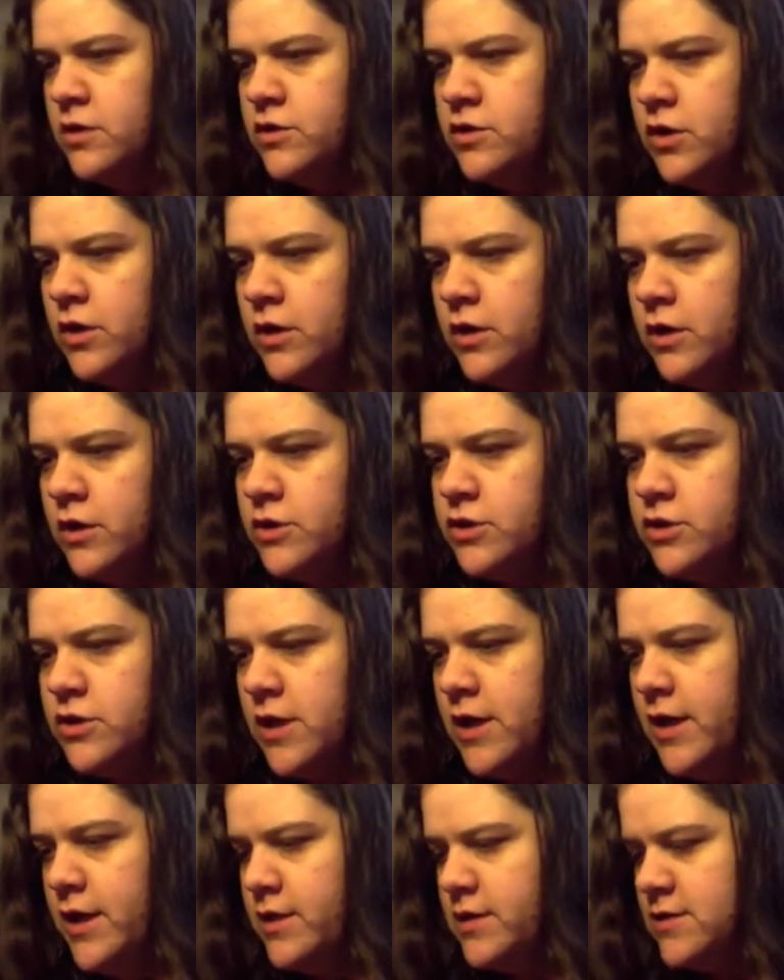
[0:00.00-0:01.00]
Darker
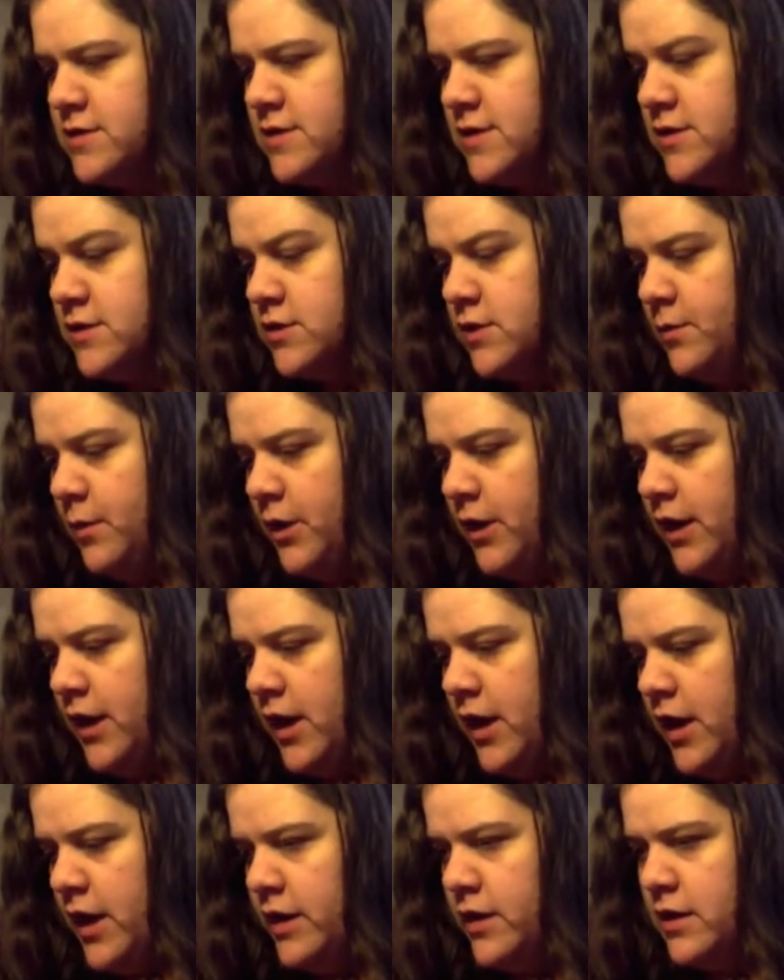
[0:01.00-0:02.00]
shades. These are pretty
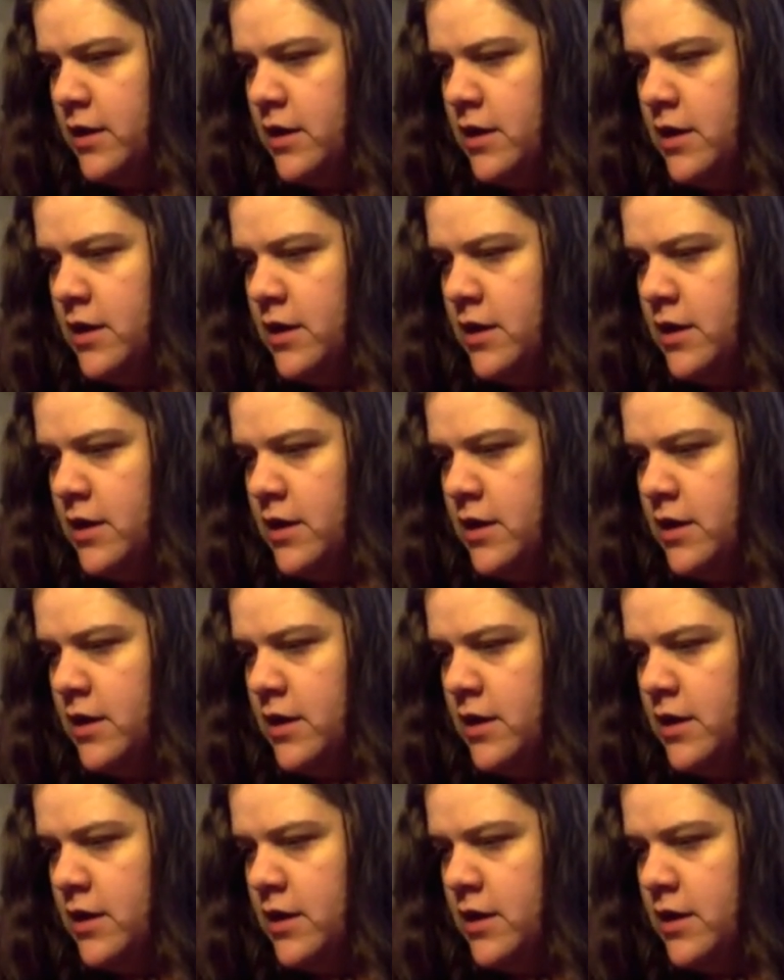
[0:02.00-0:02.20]
good.